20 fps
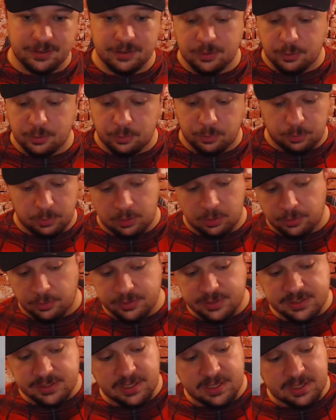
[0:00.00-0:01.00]
We don't
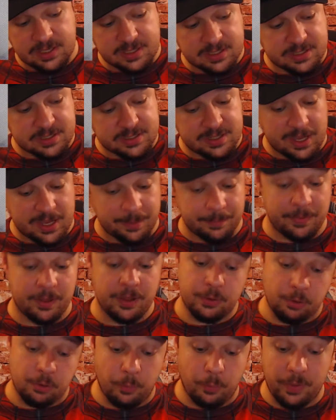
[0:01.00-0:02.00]
say his name.
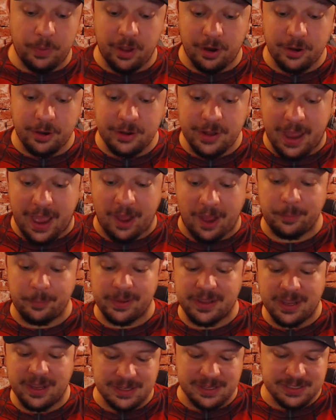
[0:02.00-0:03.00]
Well, we are now,
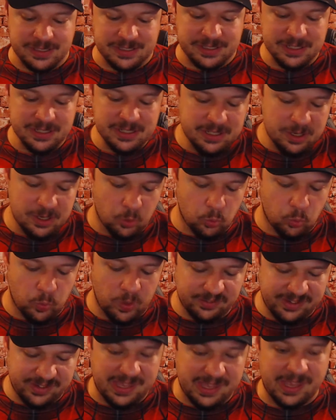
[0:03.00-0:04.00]
because
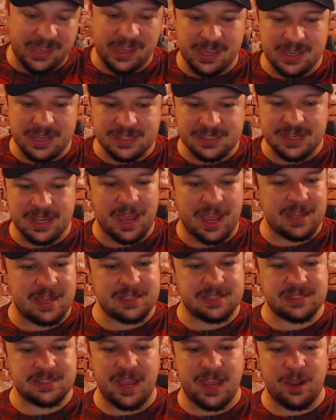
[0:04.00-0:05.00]
Willie is, and
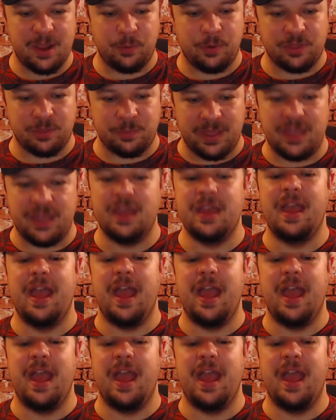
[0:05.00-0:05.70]
say it with me,